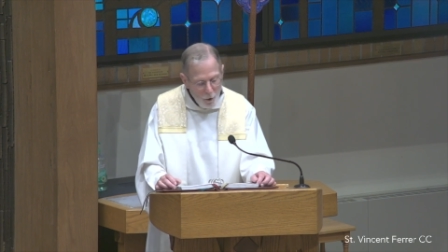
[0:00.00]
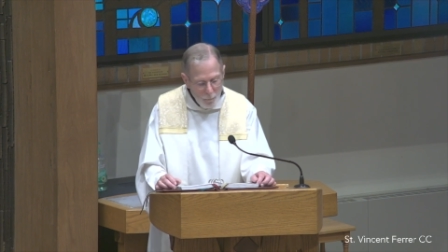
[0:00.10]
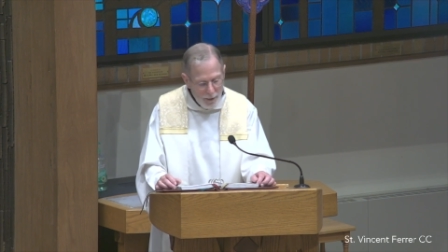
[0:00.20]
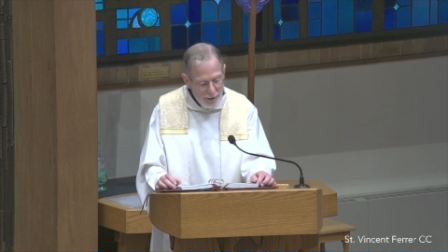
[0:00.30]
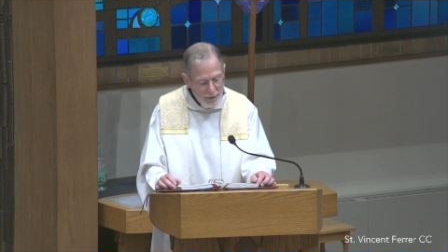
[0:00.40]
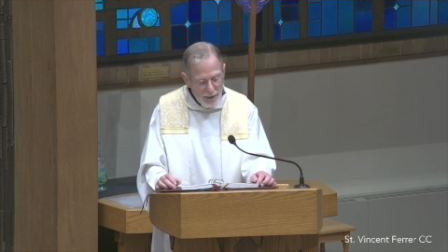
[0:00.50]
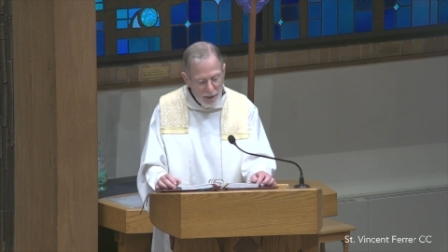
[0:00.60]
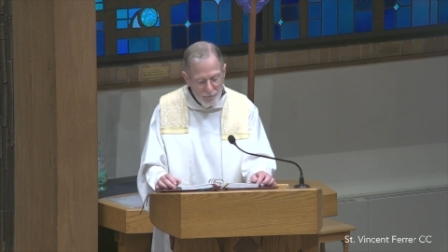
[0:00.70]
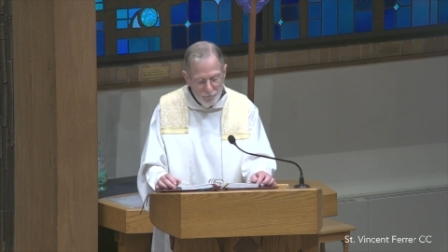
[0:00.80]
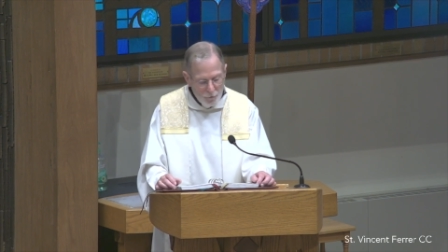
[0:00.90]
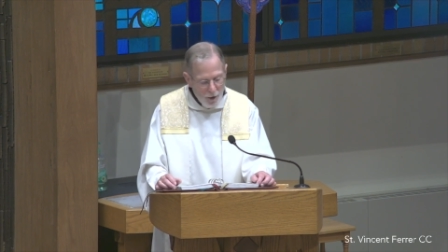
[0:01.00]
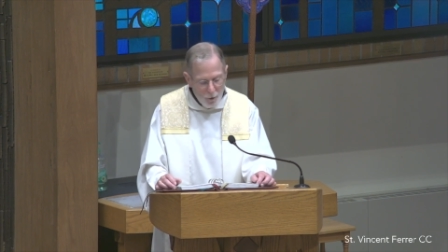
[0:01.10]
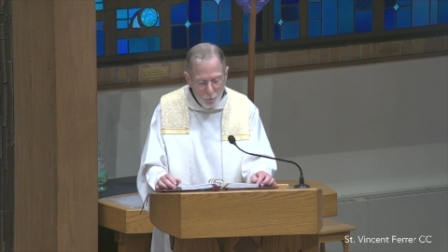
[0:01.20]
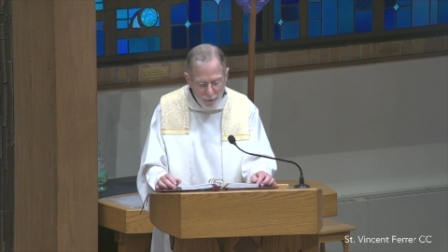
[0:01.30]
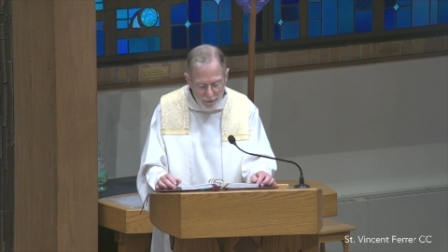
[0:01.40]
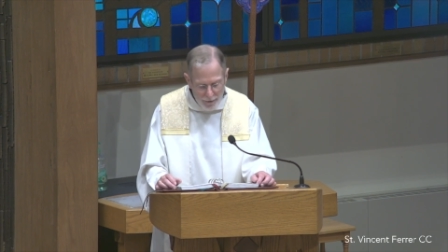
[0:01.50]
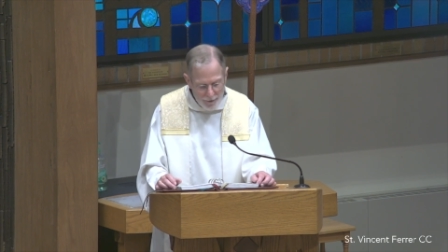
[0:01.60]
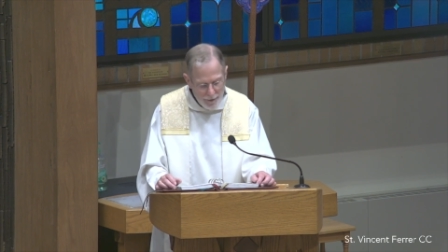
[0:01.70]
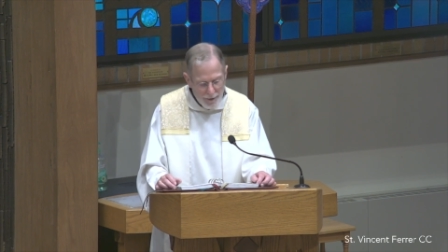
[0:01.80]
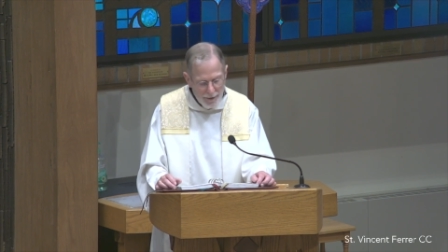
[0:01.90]
O oh my God, for our
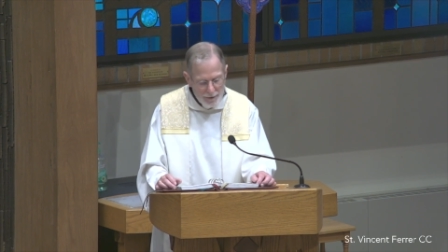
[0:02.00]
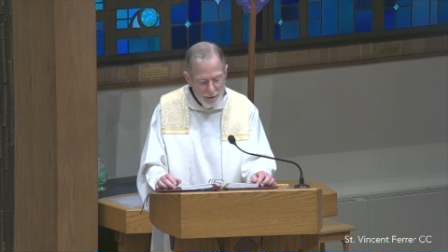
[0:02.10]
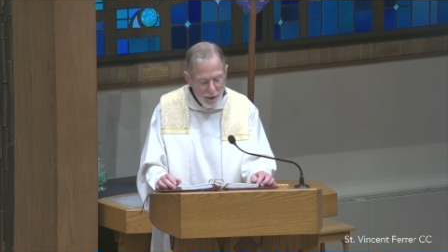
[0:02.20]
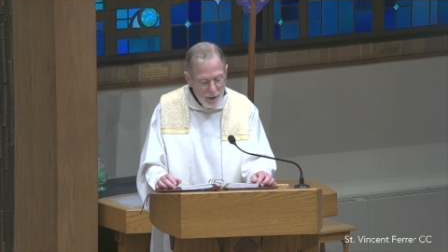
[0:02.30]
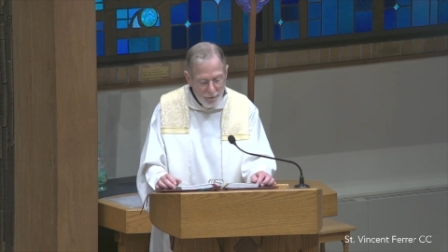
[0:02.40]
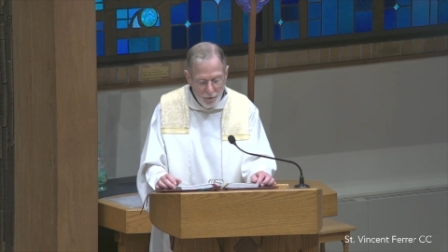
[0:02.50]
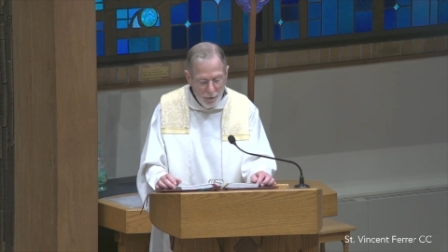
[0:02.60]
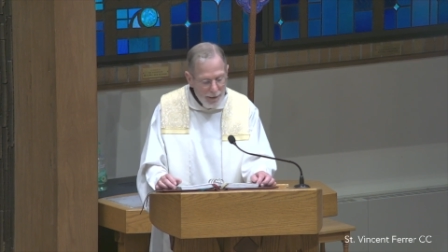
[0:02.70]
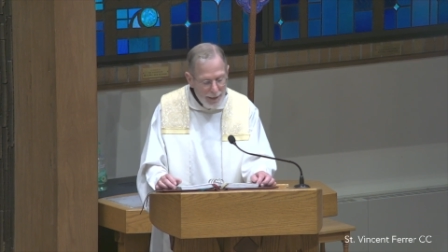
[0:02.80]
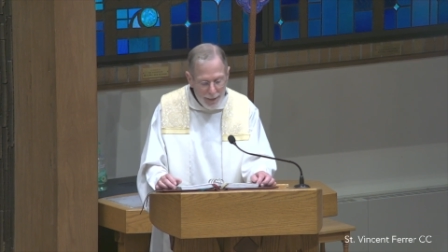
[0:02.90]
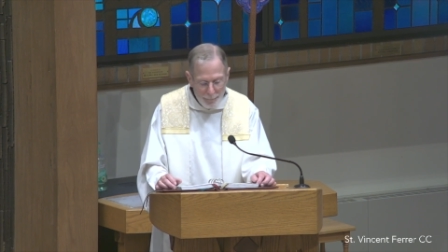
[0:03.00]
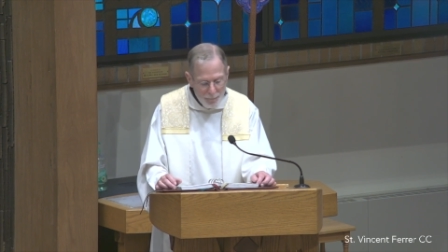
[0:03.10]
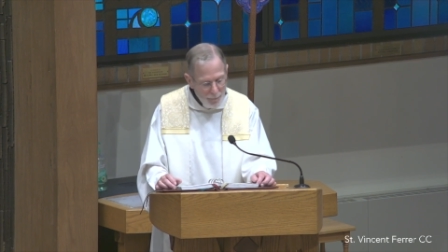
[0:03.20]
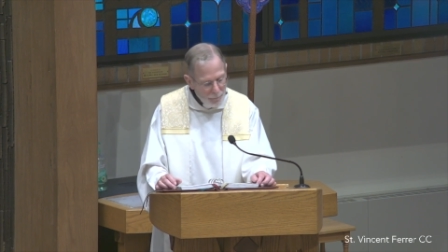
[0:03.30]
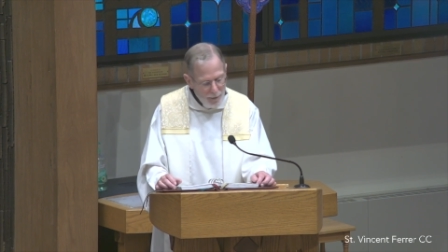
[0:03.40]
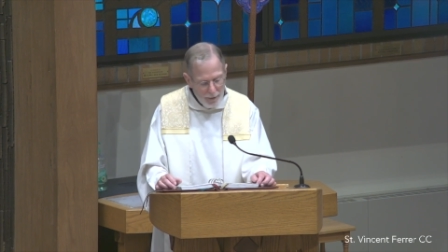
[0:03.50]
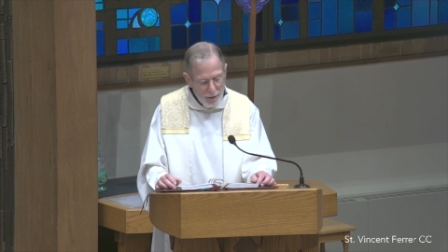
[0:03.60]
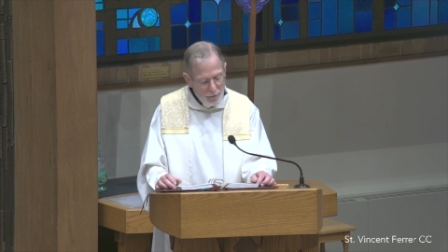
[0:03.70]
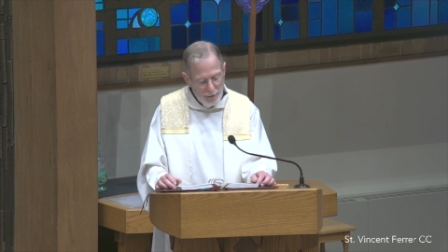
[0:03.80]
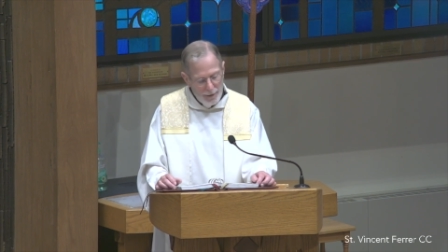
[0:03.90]
wicked deeds, they are heaped
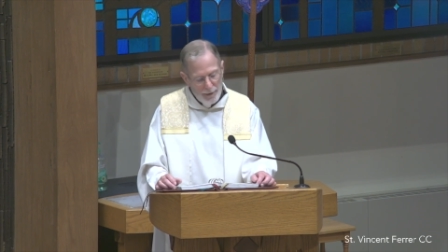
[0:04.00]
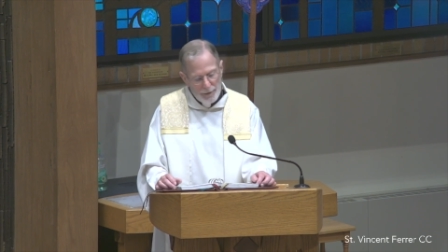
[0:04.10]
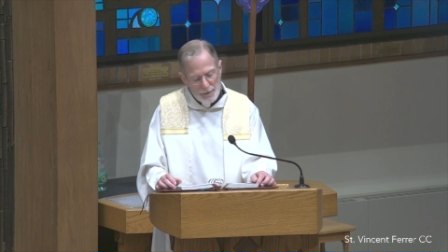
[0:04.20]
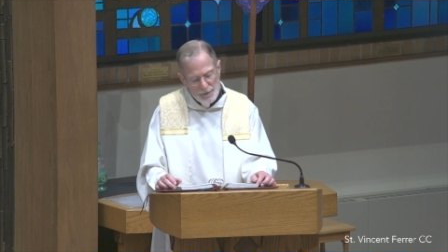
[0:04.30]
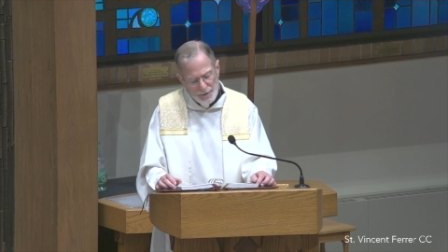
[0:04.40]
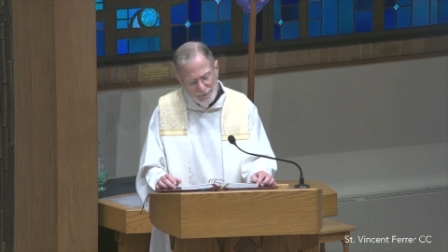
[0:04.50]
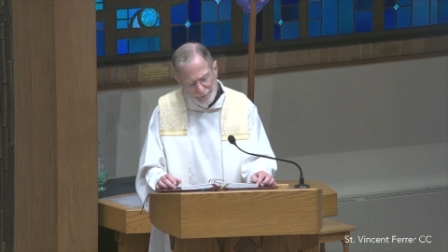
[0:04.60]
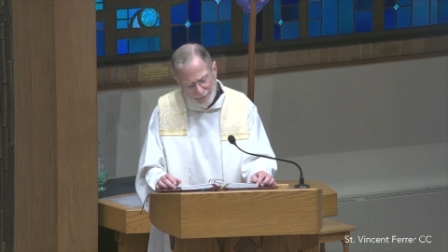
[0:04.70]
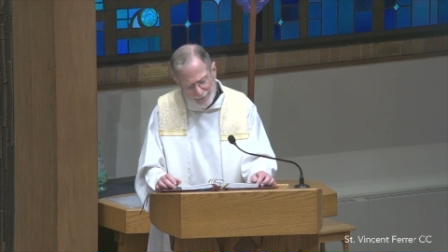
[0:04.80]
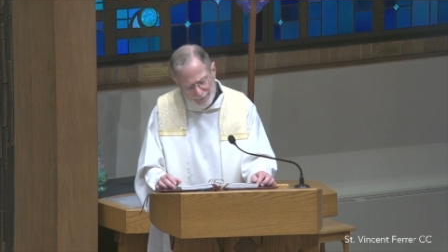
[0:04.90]
upon our heads.